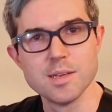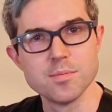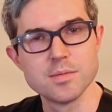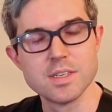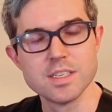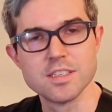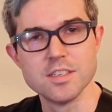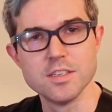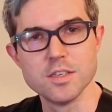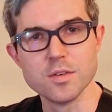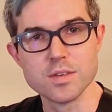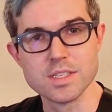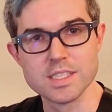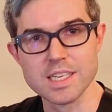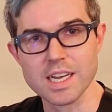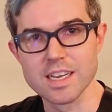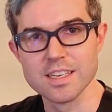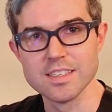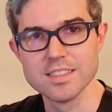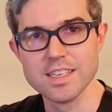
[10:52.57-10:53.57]
tempted to do a
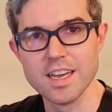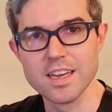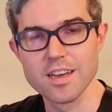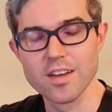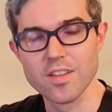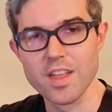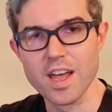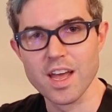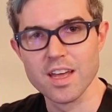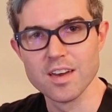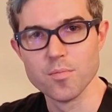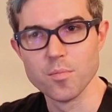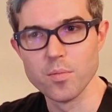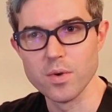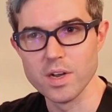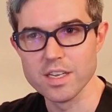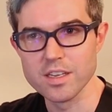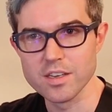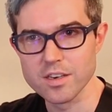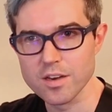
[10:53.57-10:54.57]
second take on that,
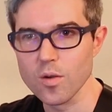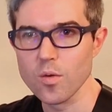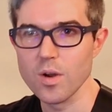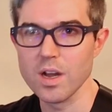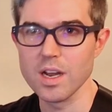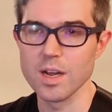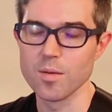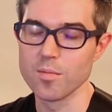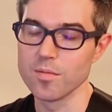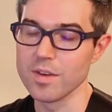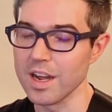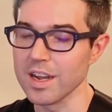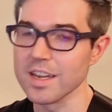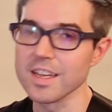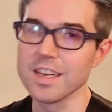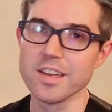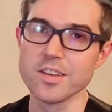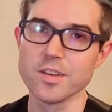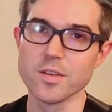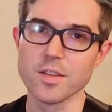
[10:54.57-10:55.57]
but you know what? I'm not
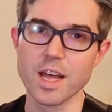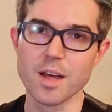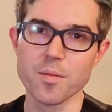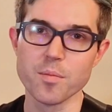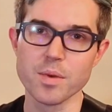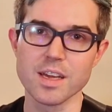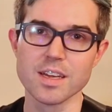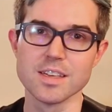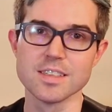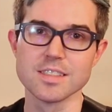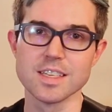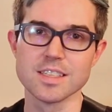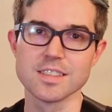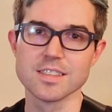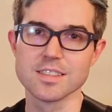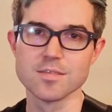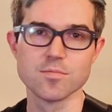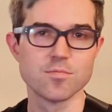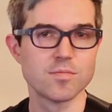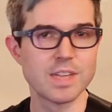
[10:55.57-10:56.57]
gonna do that because
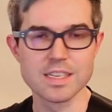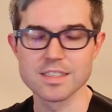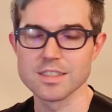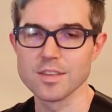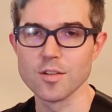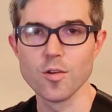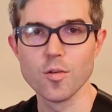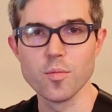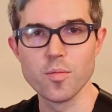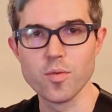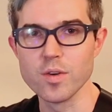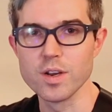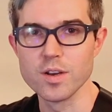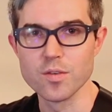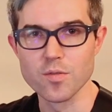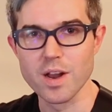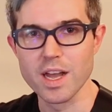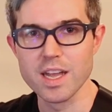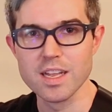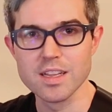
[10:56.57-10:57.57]
that's the whole
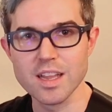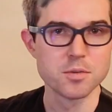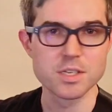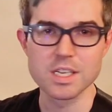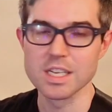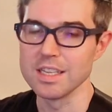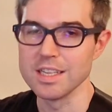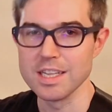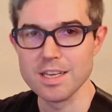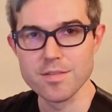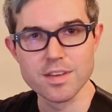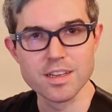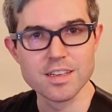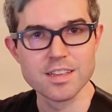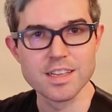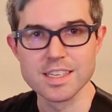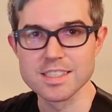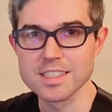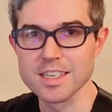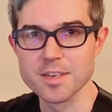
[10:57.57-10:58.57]
point, right? I'm just gonna leave
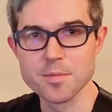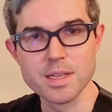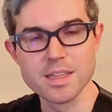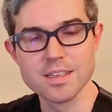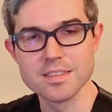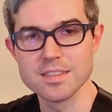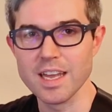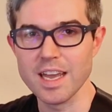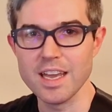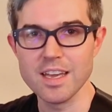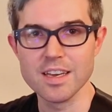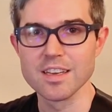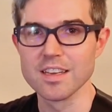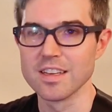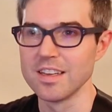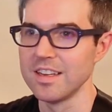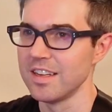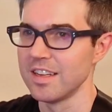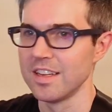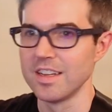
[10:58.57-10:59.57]
it. That's gonna be the take.